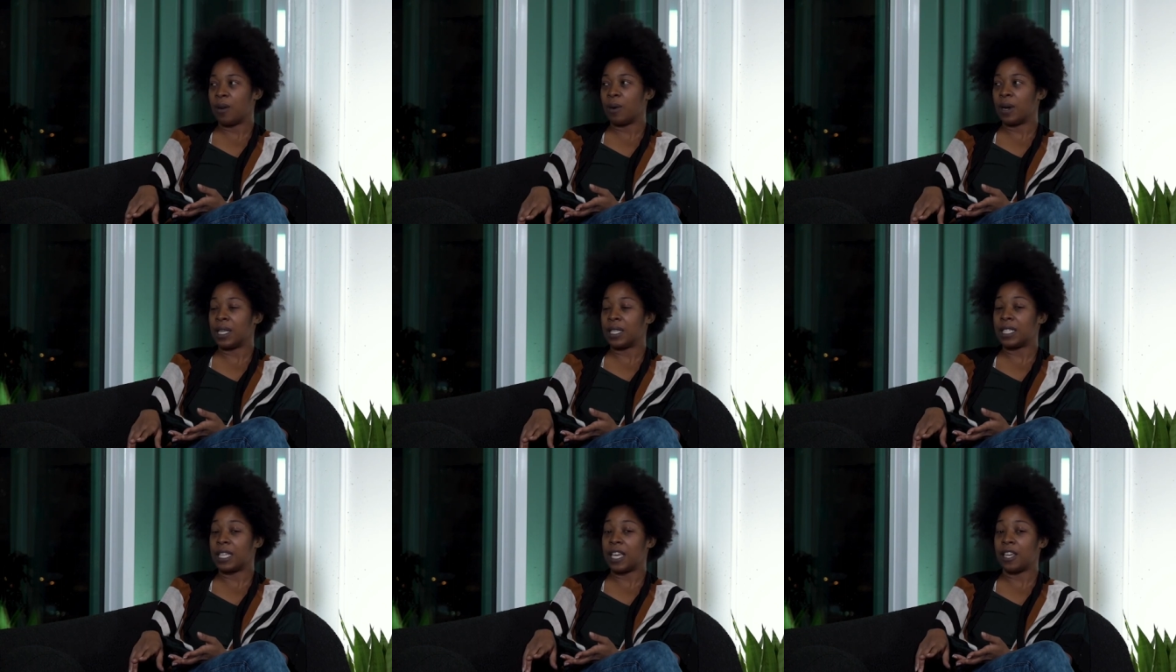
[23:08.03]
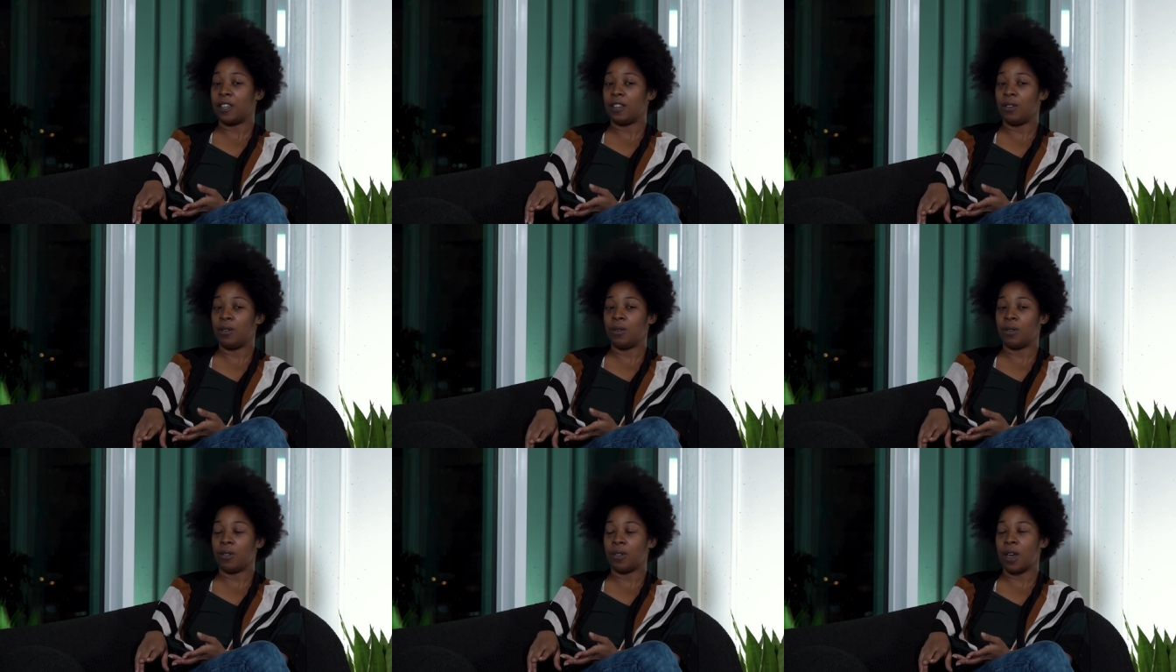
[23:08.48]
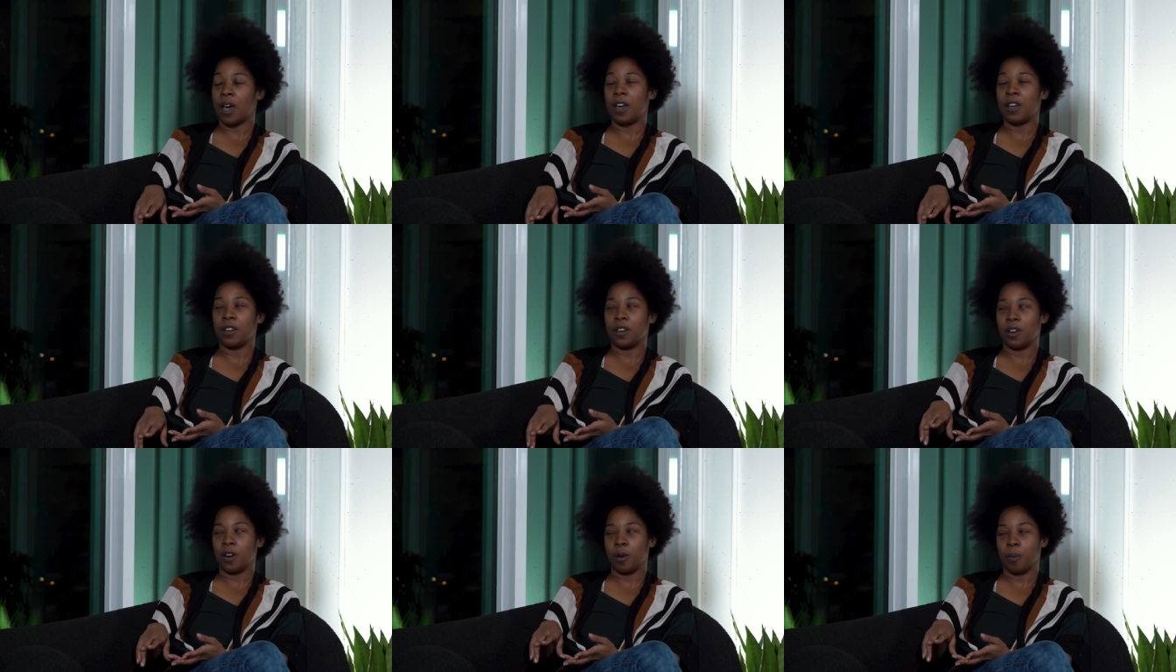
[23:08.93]
where it's like you
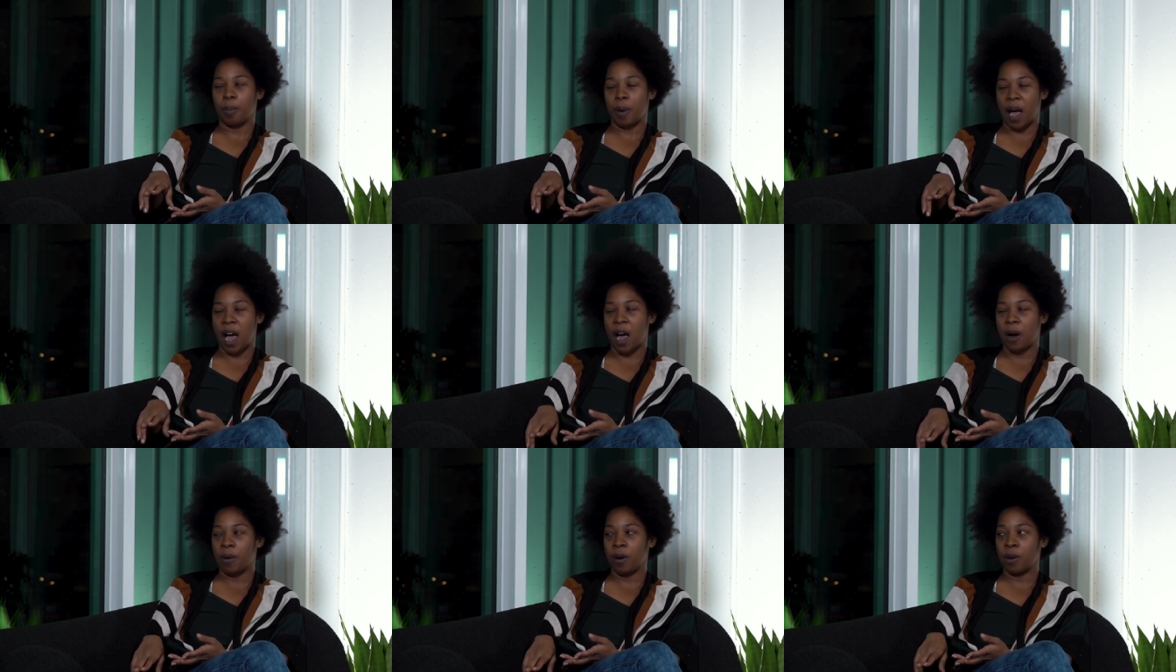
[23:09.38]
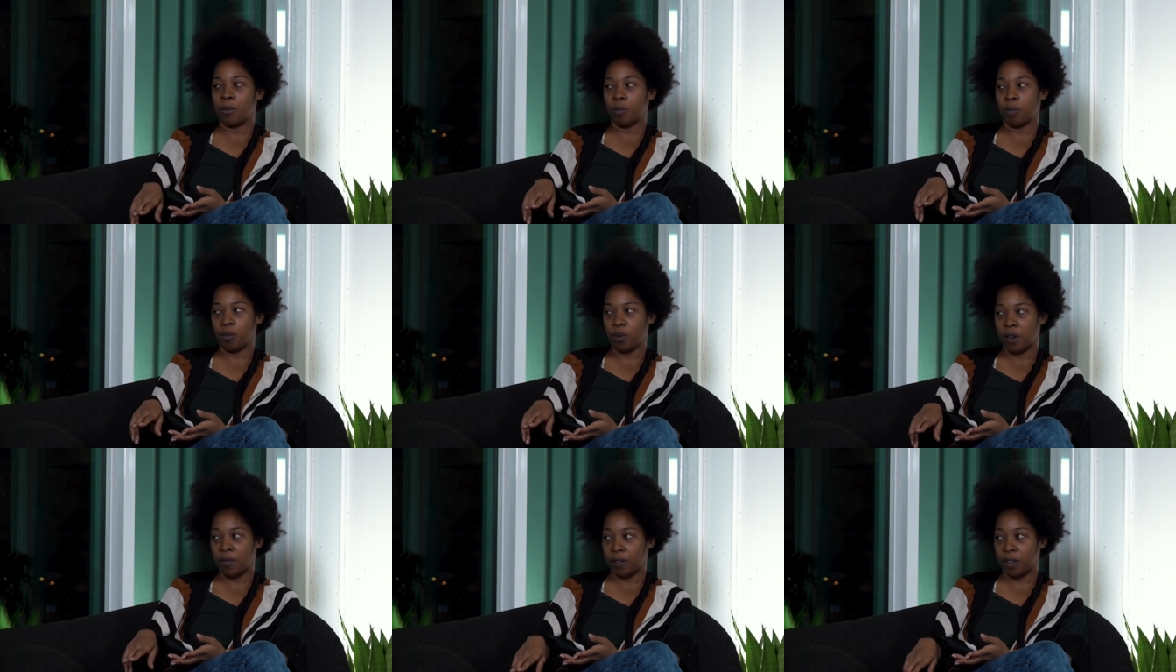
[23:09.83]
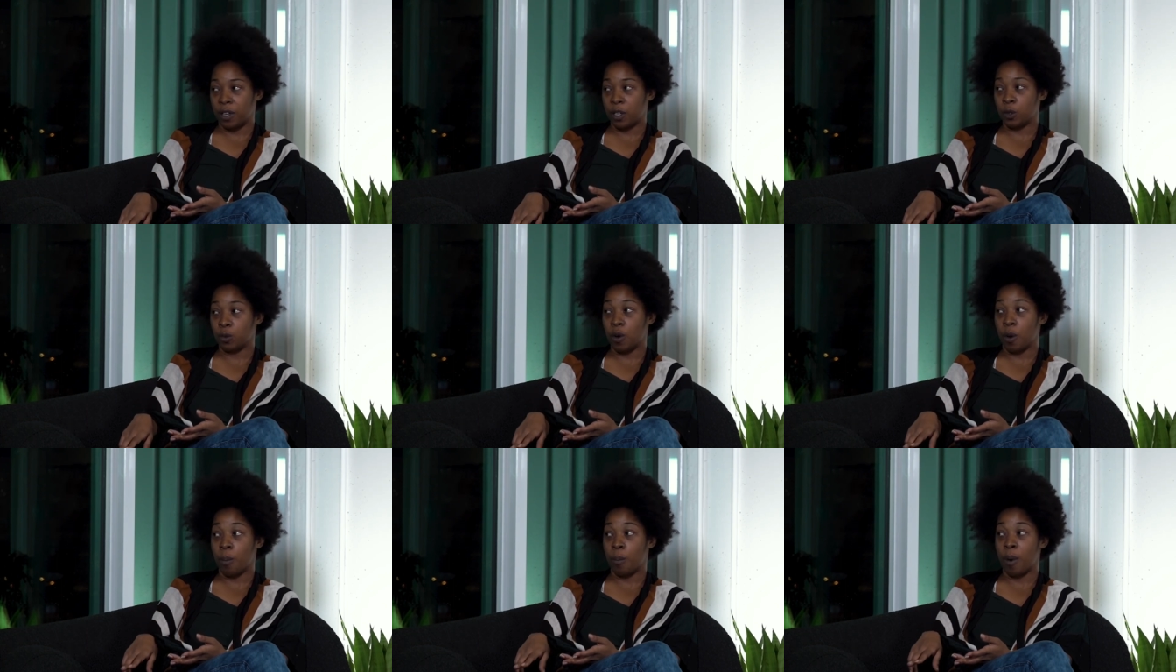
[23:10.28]
thought your power and
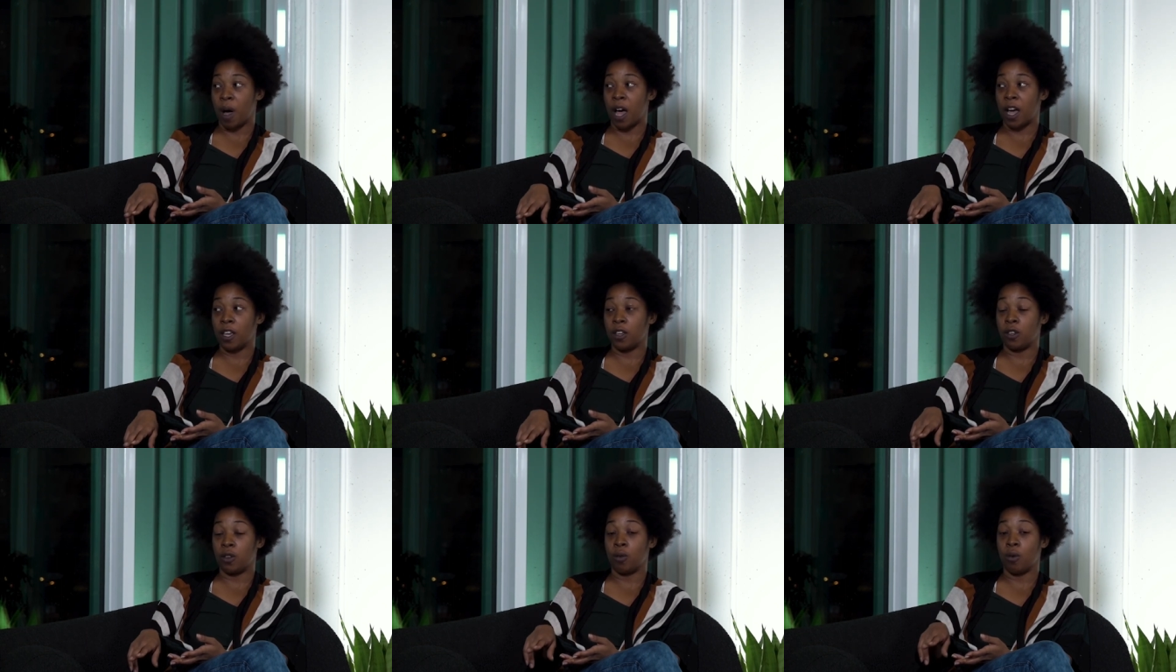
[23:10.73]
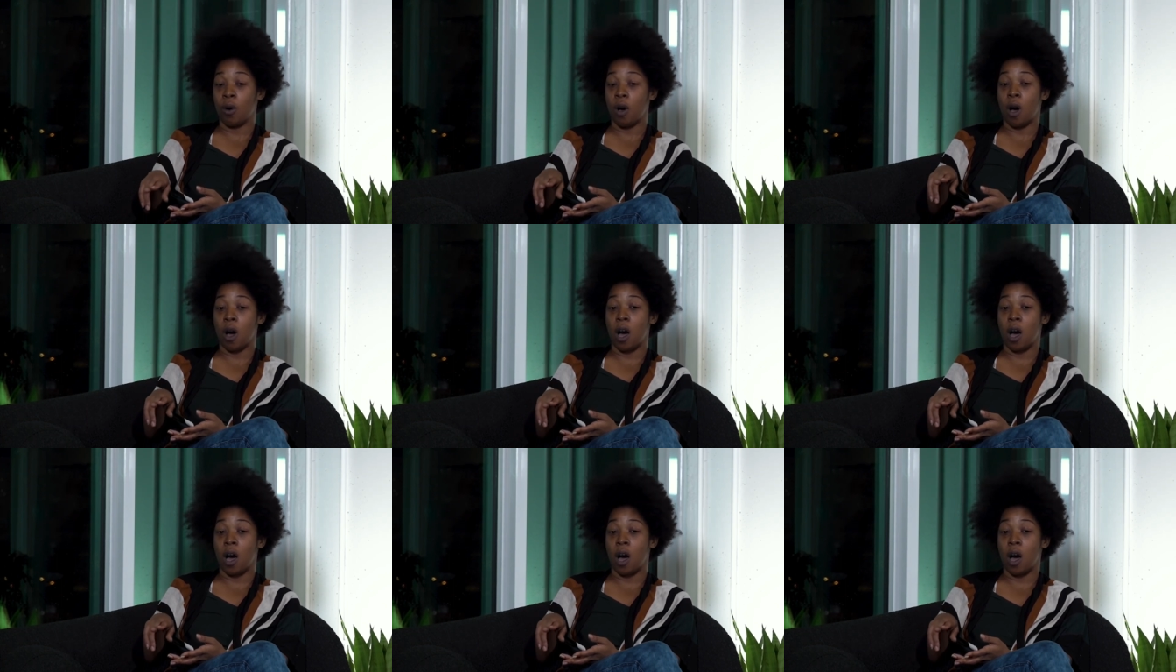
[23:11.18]
privilege will buy you